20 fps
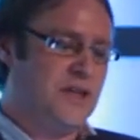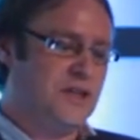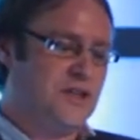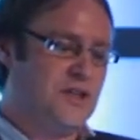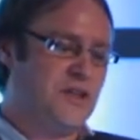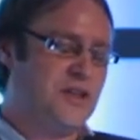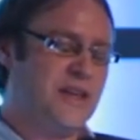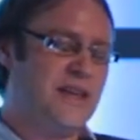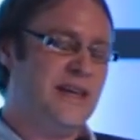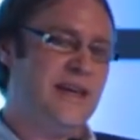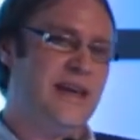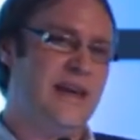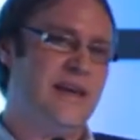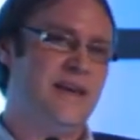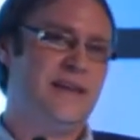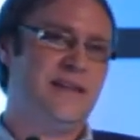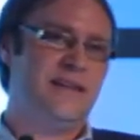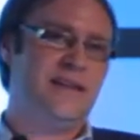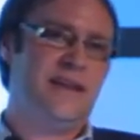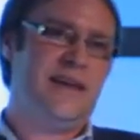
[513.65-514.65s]
So the
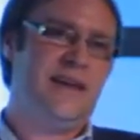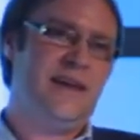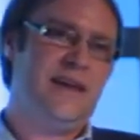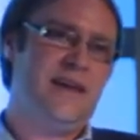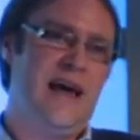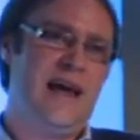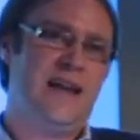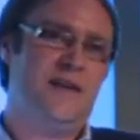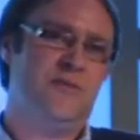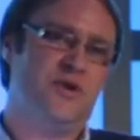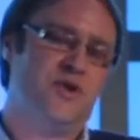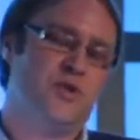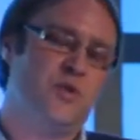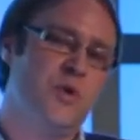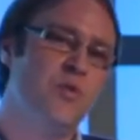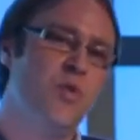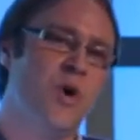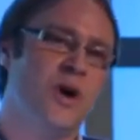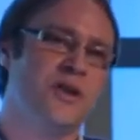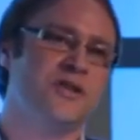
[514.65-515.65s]
key elements
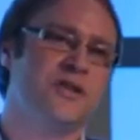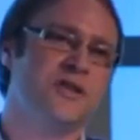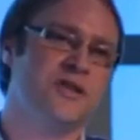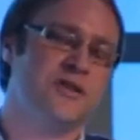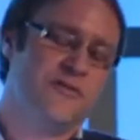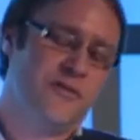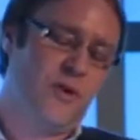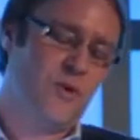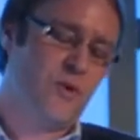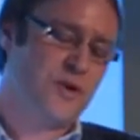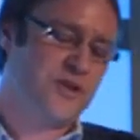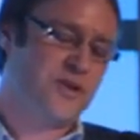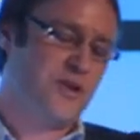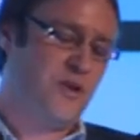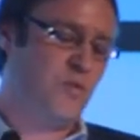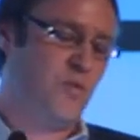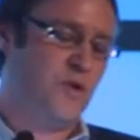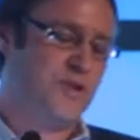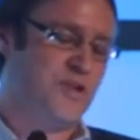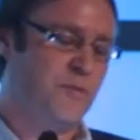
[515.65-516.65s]
we wanted to focus
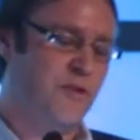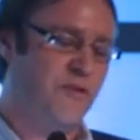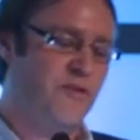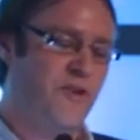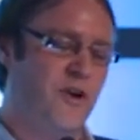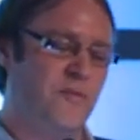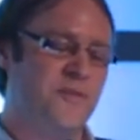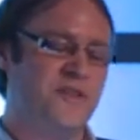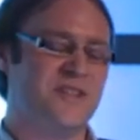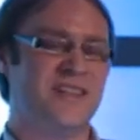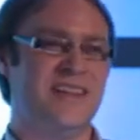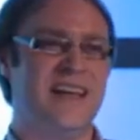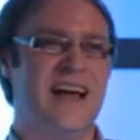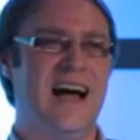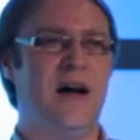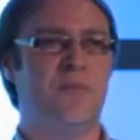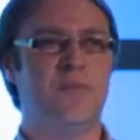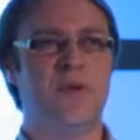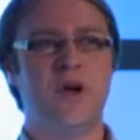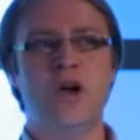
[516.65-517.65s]
on was the performance of the
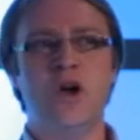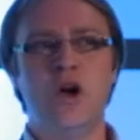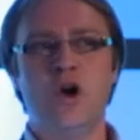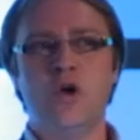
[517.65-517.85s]
app,